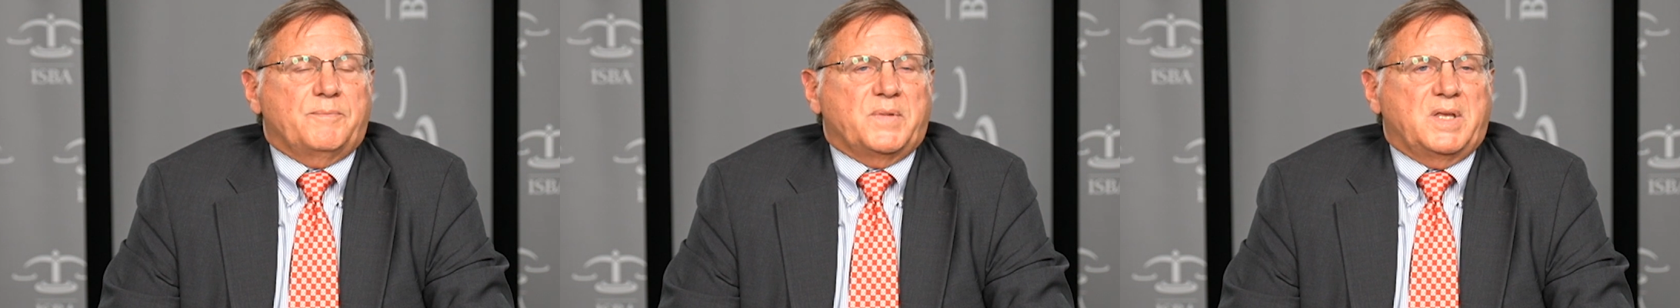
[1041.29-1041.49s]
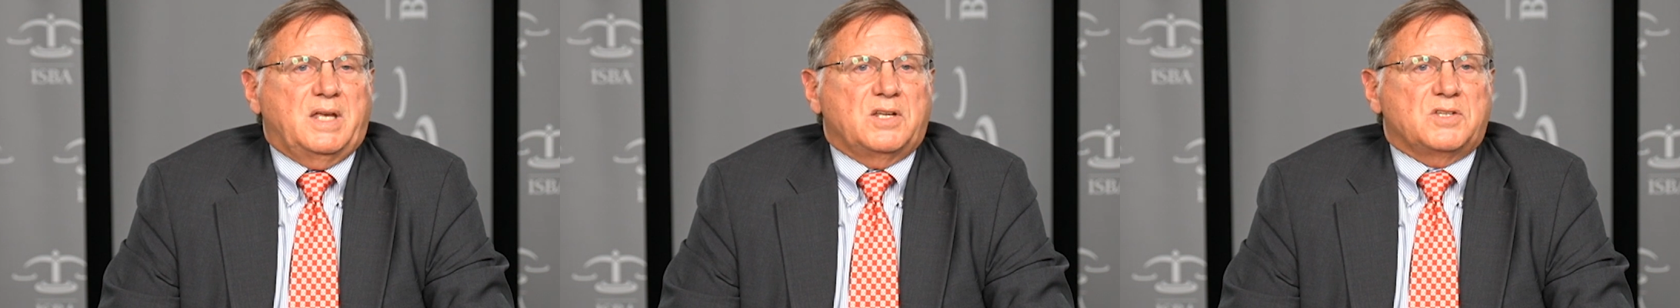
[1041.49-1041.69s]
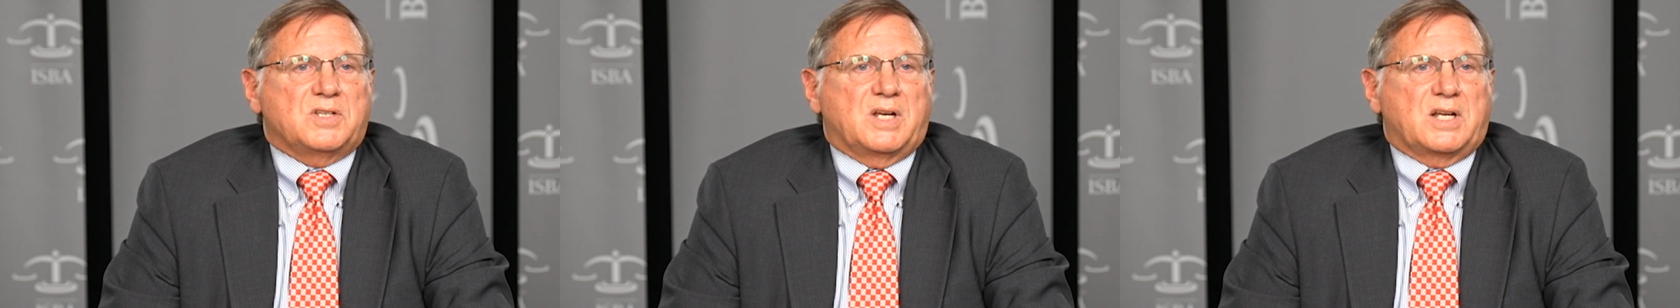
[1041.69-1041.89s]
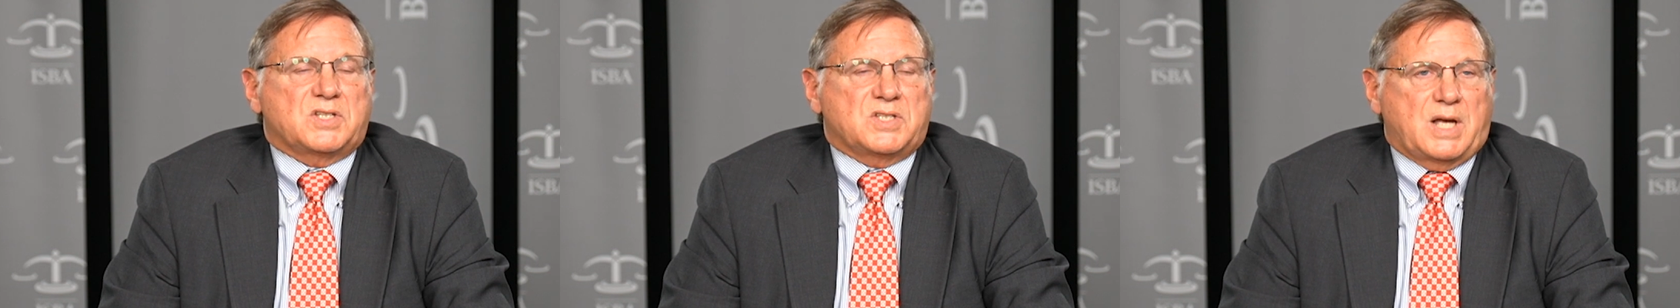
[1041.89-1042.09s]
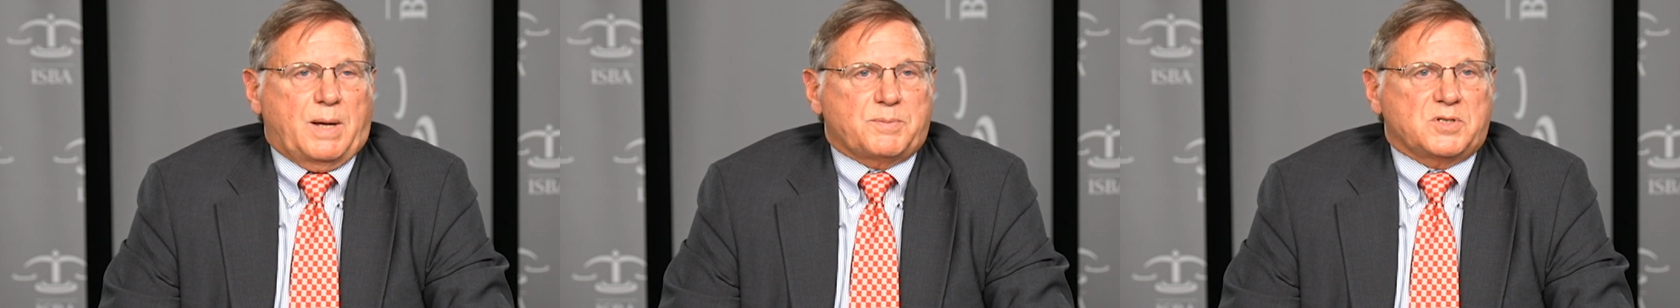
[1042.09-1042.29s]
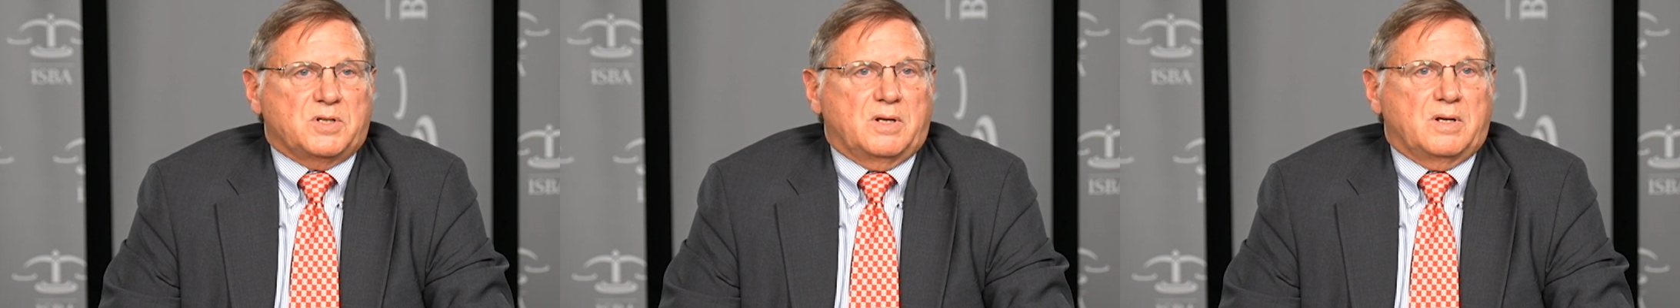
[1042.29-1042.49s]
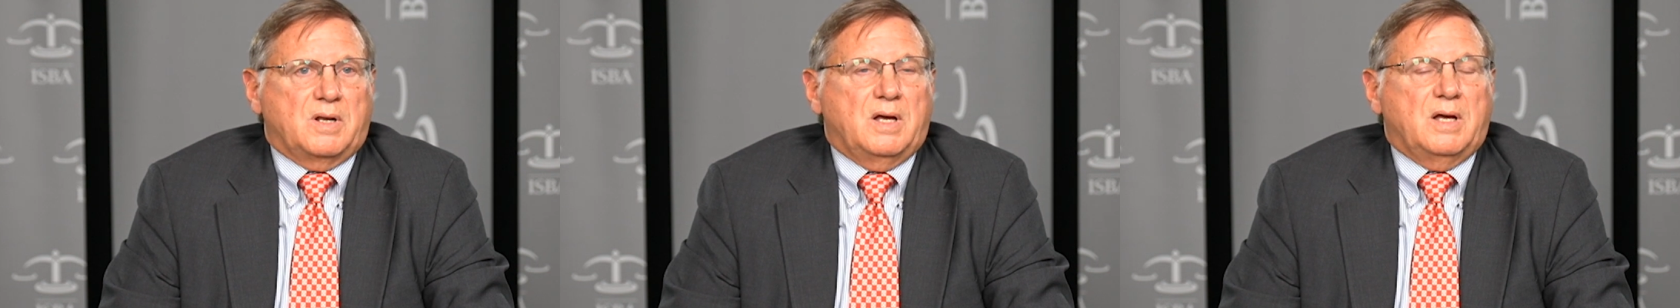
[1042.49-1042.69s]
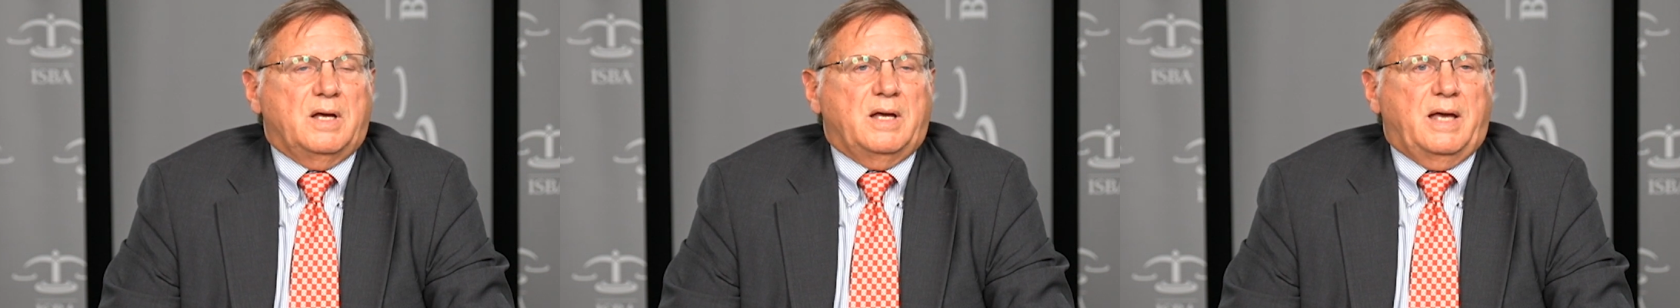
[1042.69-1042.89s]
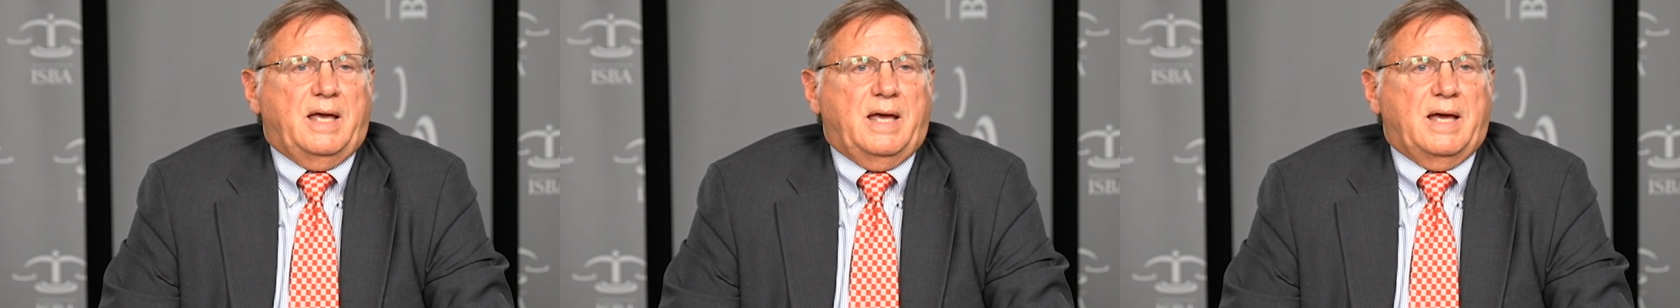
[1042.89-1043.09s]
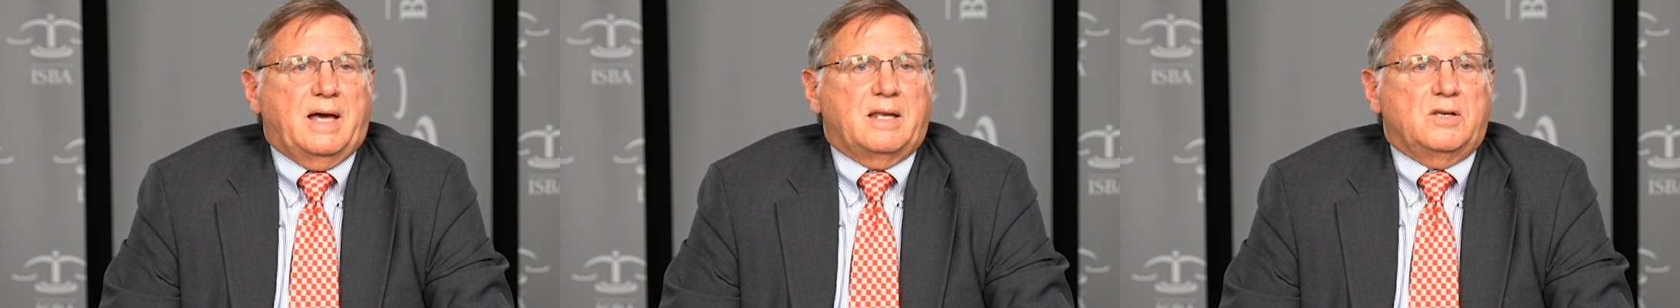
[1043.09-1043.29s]
It is an exception,
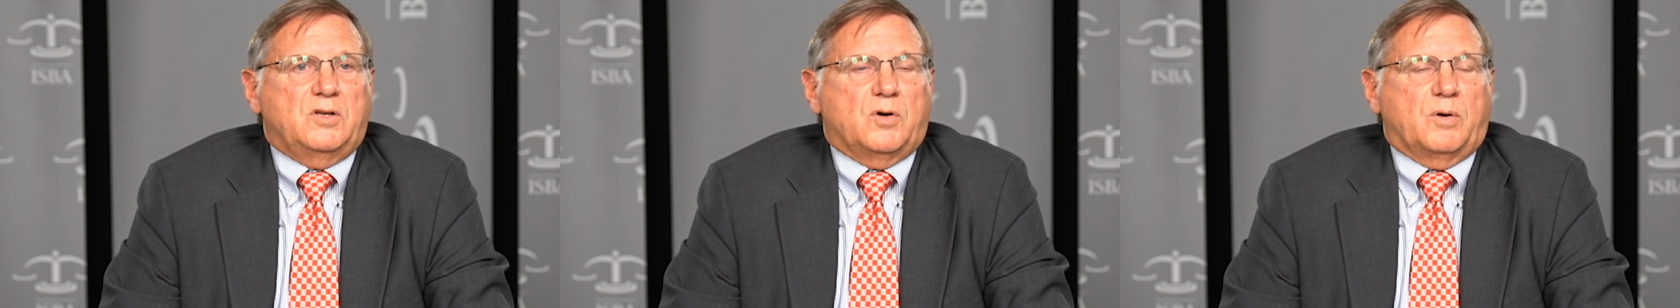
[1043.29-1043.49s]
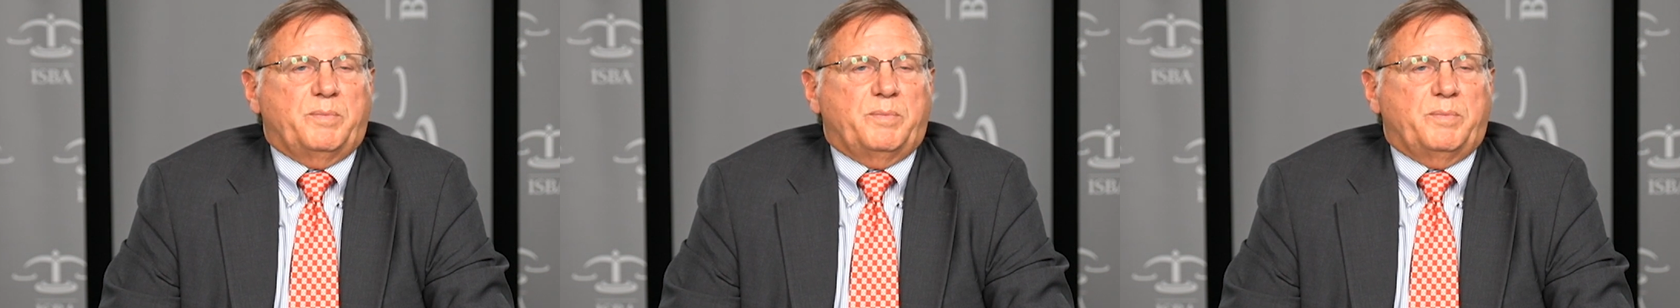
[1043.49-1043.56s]
and your